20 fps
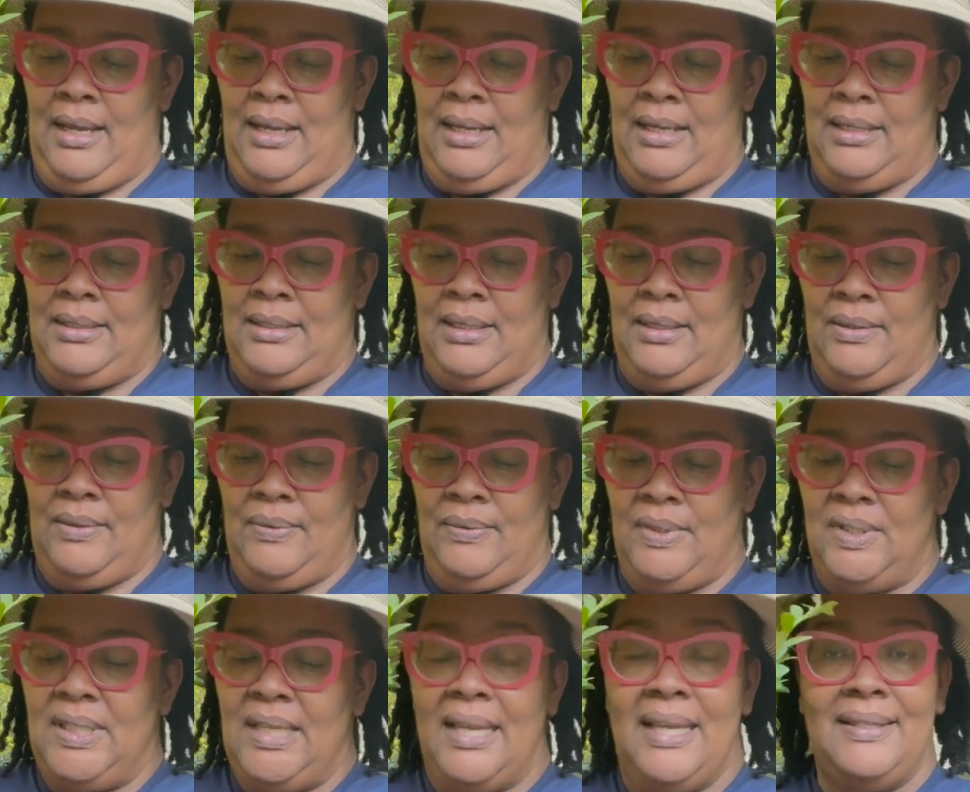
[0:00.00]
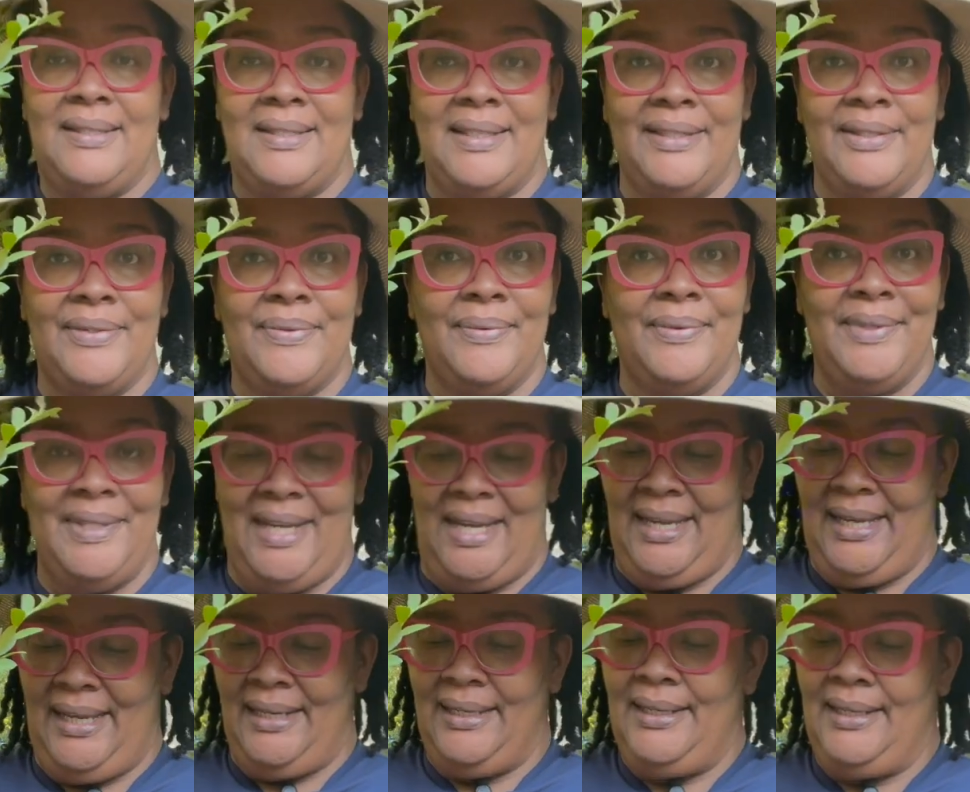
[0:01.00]
Zones 6 through
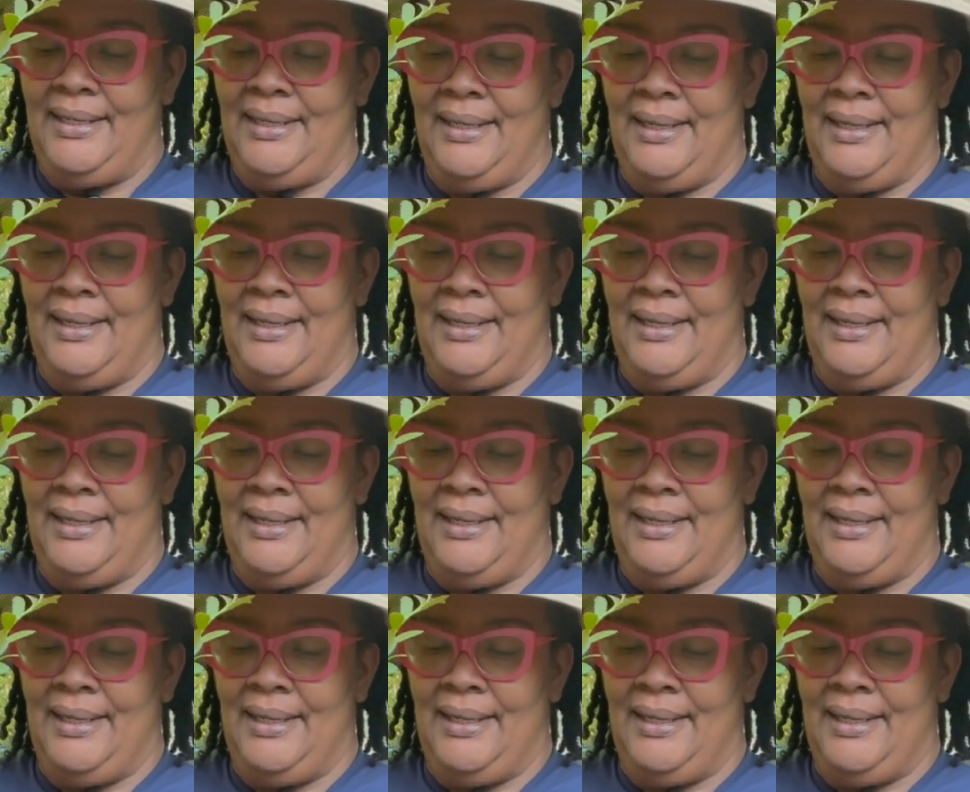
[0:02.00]
9,